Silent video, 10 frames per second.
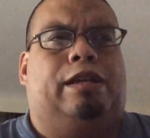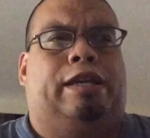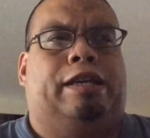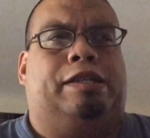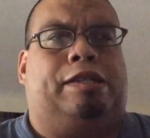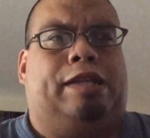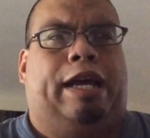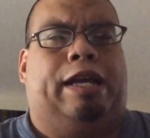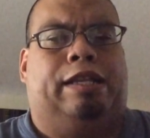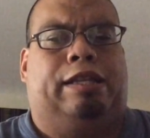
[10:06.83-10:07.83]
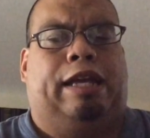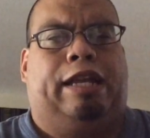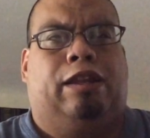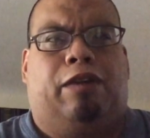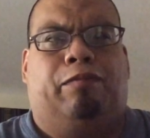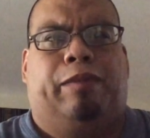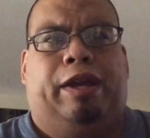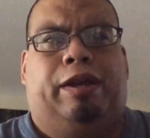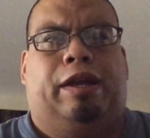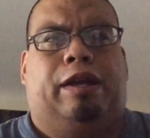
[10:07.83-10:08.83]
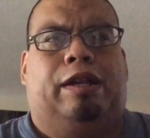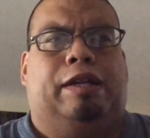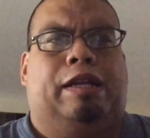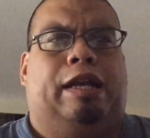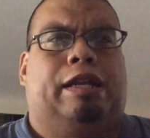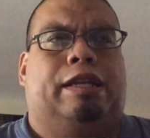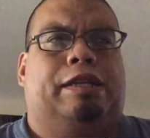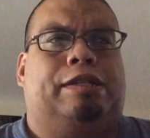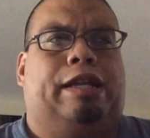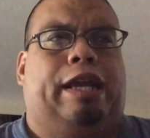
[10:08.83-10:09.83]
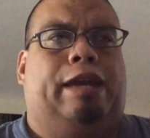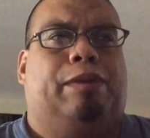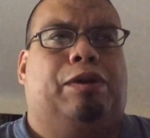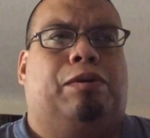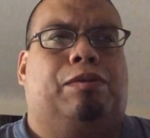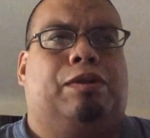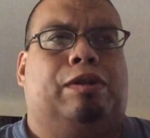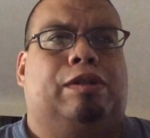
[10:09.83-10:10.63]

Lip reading: he said that he loved me, and he said, "Hey, Mijo,